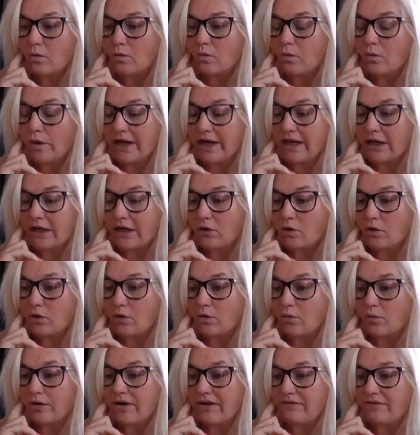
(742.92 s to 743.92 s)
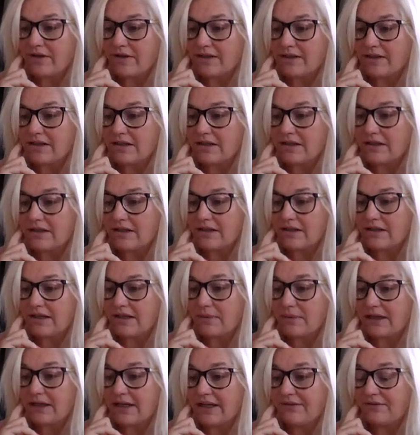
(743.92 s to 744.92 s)
revisit
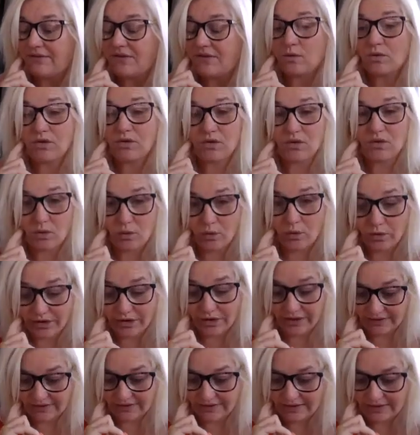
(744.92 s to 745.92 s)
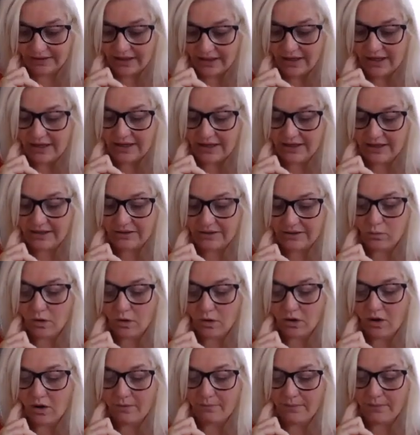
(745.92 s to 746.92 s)
their beliefs or stories is
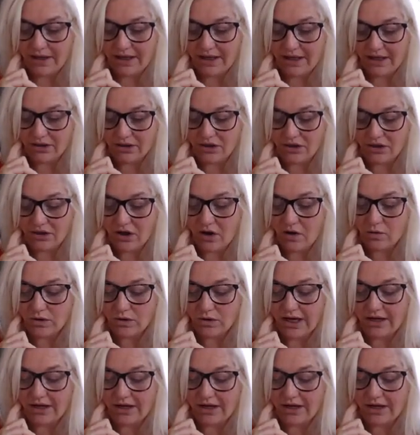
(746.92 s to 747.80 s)
what I'm being told.